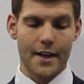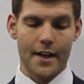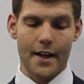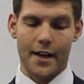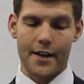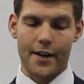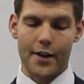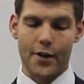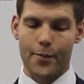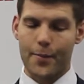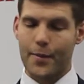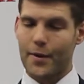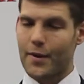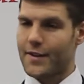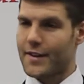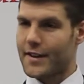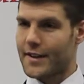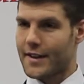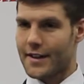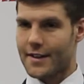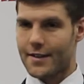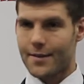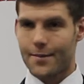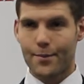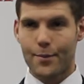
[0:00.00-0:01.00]
another building
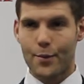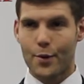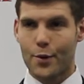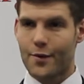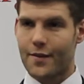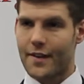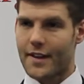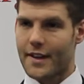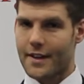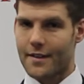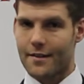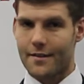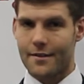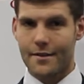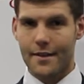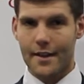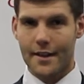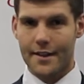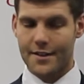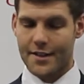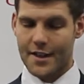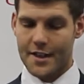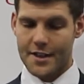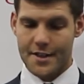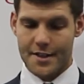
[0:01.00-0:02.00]
that's moving and,
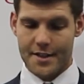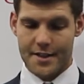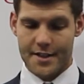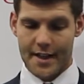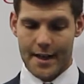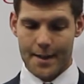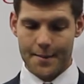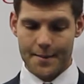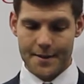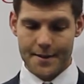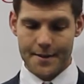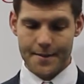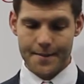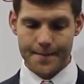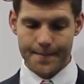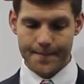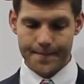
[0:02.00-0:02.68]
and changing shapes.